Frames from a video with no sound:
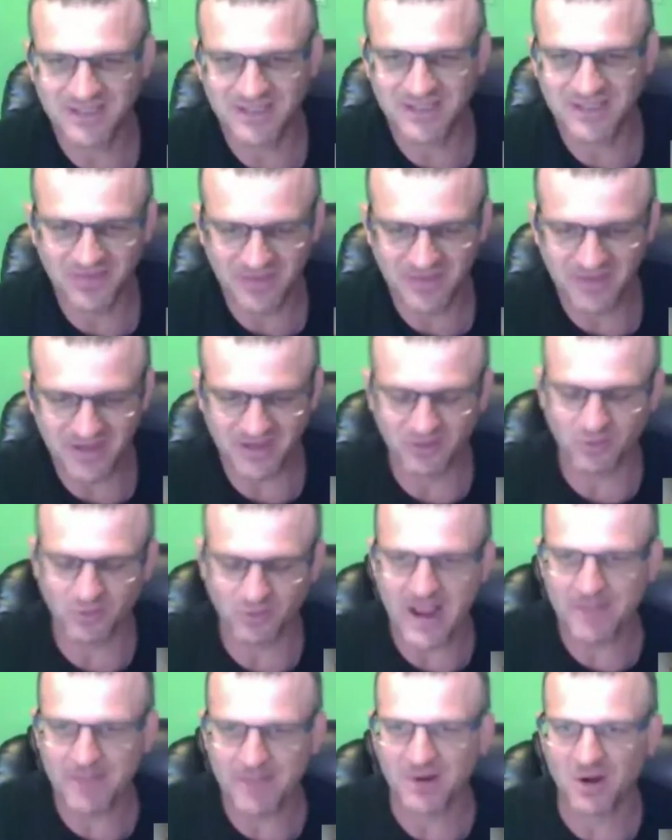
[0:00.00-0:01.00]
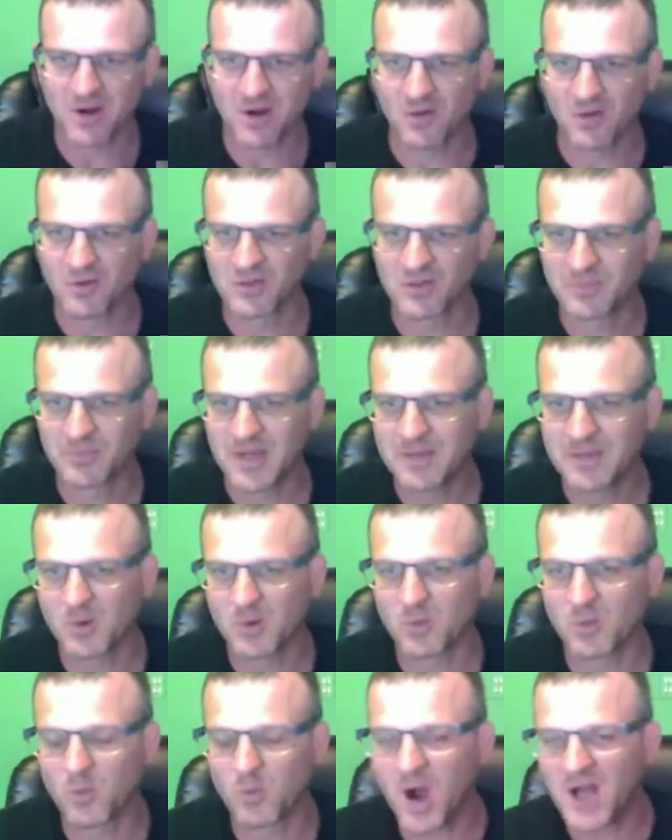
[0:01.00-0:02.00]
I think, grabbing all those
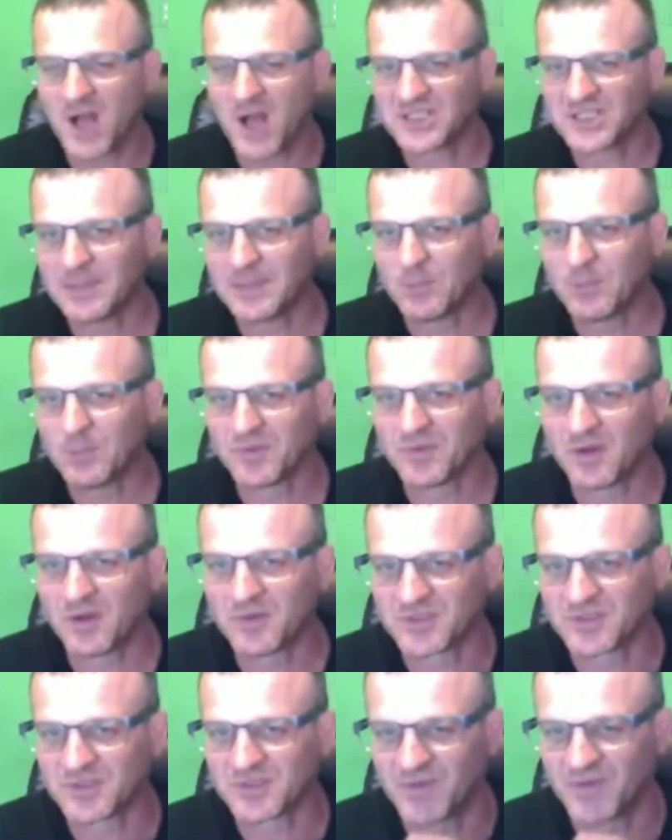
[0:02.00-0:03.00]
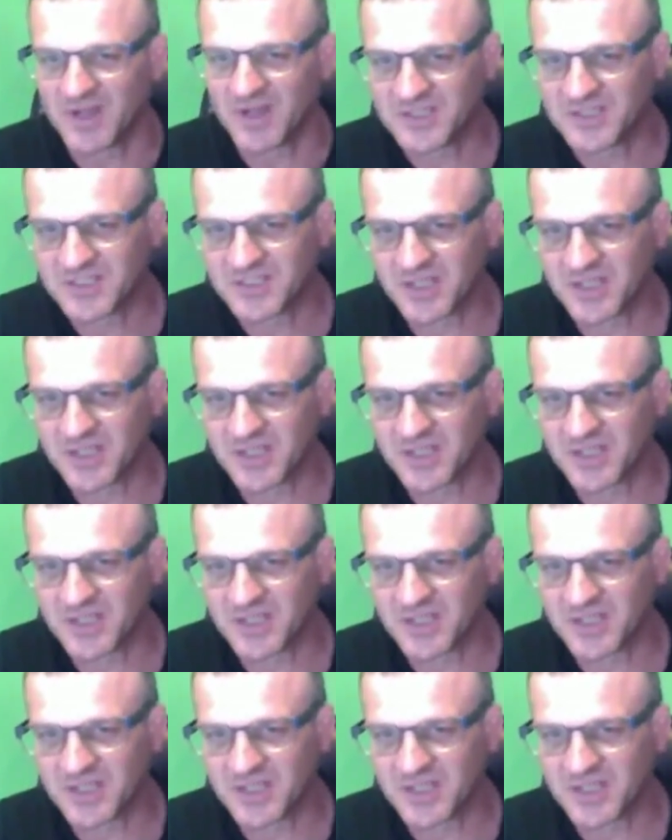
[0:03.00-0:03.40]
people watching him with all this fun stuff.